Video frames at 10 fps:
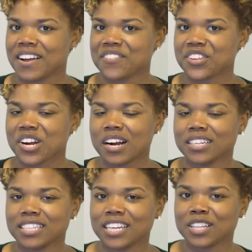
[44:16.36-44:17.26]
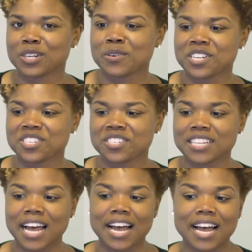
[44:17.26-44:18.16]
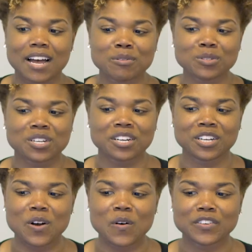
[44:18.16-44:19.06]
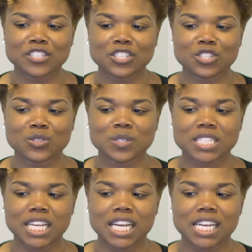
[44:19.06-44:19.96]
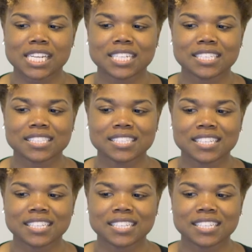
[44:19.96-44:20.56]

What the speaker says: If there aren't any other questions, I will turn it over to Suzanne.